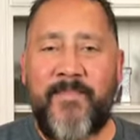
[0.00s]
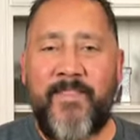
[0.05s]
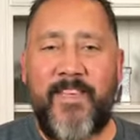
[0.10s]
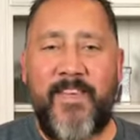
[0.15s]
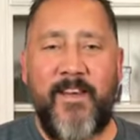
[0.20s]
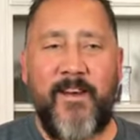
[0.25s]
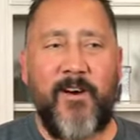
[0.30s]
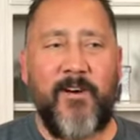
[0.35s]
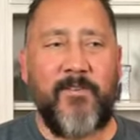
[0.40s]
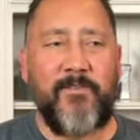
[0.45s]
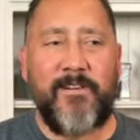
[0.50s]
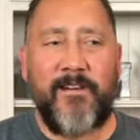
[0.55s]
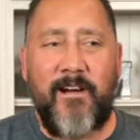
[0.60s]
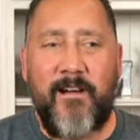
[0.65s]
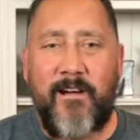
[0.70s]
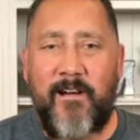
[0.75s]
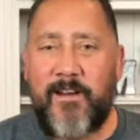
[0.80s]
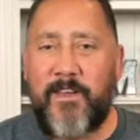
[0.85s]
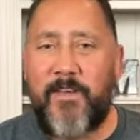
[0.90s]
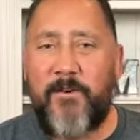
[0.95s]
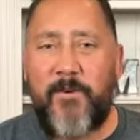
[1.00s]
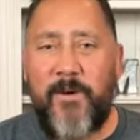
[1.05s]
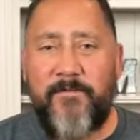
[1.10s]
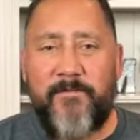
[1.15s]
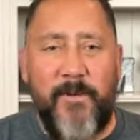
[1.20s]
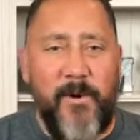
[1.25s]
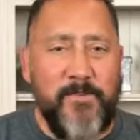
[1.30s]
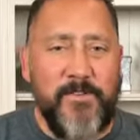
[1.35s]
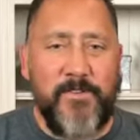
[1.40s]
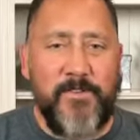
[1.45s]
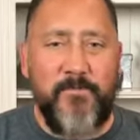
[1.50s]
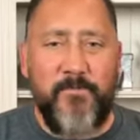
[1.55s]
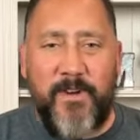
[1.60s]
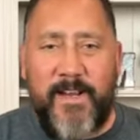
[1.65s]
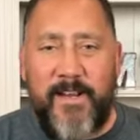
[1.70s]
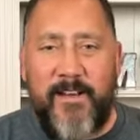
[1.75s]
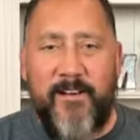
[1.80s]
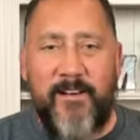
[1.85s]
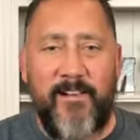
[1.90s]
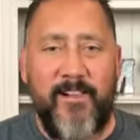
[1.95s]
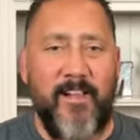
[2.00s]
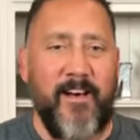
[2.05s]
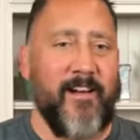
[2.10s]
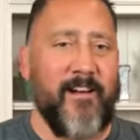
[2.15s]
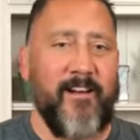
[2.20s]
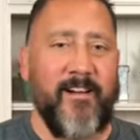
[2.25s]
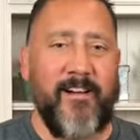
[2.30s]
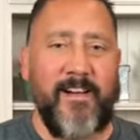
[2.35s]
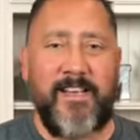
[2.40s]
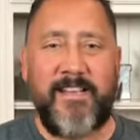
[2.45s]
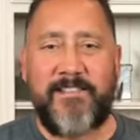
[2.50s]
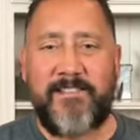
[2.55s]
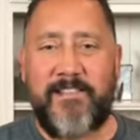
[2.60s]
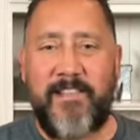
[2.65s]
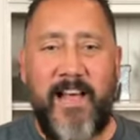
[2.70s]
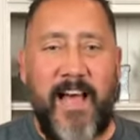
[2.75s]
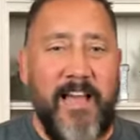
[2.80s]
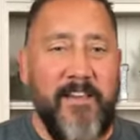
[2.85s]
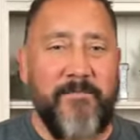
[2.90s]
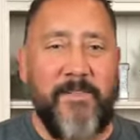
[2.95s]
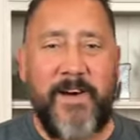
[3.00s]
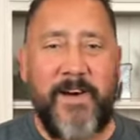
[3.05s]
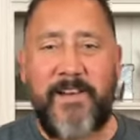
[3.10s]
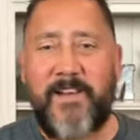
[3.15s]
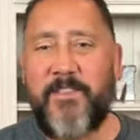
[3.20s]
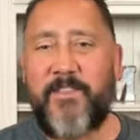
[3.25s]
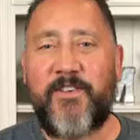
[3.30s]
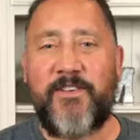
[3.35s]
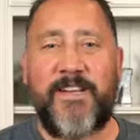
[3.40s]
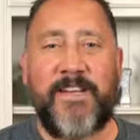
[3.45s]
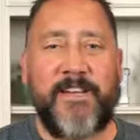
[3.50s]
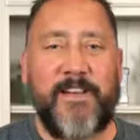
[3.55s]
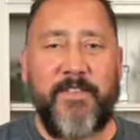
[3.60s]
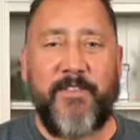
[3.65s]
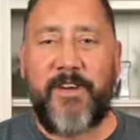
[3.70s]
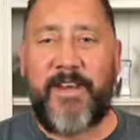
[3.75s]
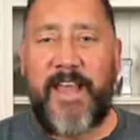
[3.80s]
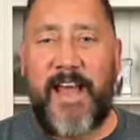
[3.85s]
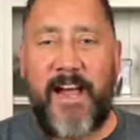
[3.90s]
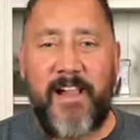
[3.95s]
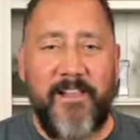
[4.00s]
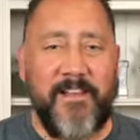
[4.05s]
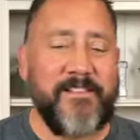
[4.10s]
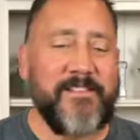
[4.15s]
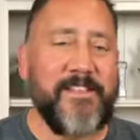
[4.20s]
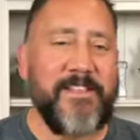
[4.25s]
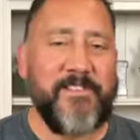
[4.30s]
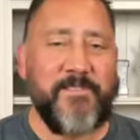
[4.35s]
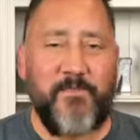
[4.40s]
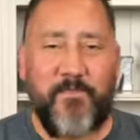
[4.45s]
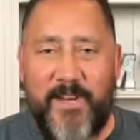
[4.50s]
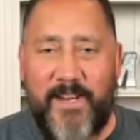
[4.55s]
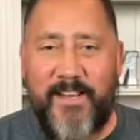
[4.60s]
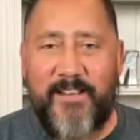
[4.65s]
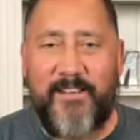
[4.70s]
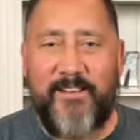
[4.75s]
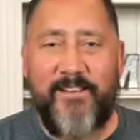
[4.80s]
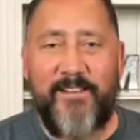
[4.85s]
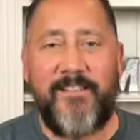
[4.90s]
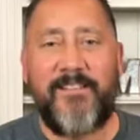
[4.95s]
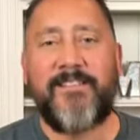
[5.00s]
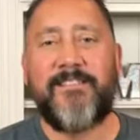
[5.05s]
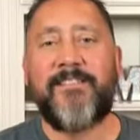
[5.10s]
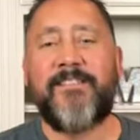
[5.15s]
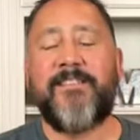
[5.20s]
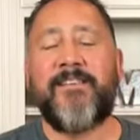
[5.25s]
You know, are UFOs real? Are is life on other in other galaxies real?